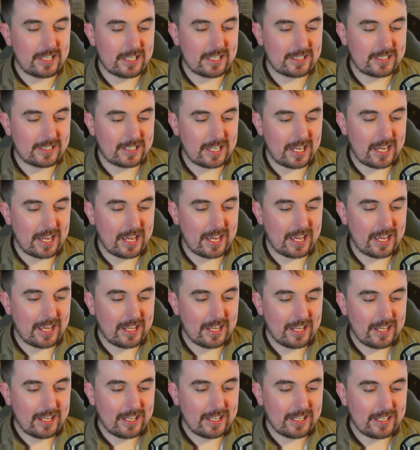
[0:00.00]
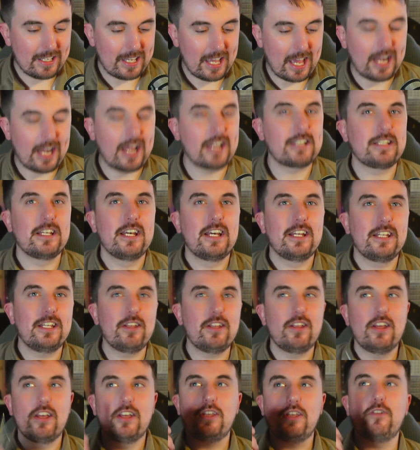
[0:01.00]
that's
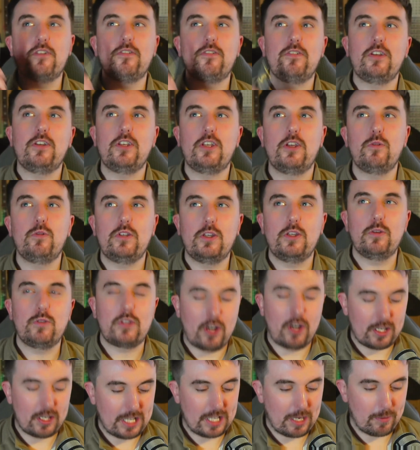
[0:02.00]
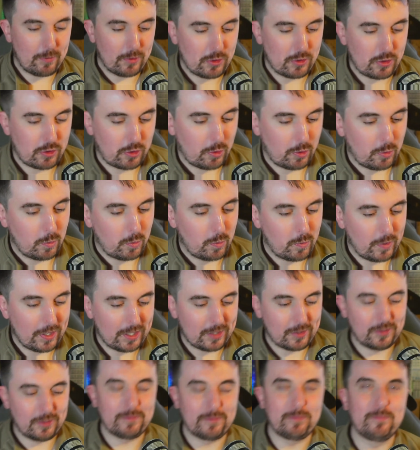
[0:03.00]
you thought that one through. Well
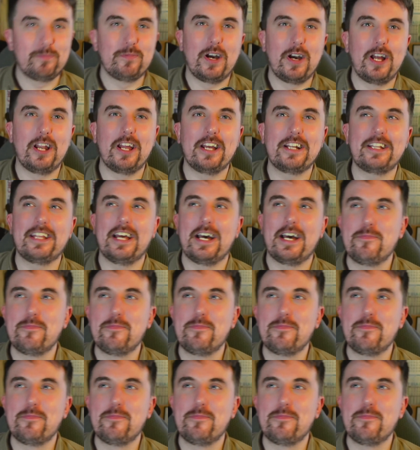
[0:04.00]
done. I like that.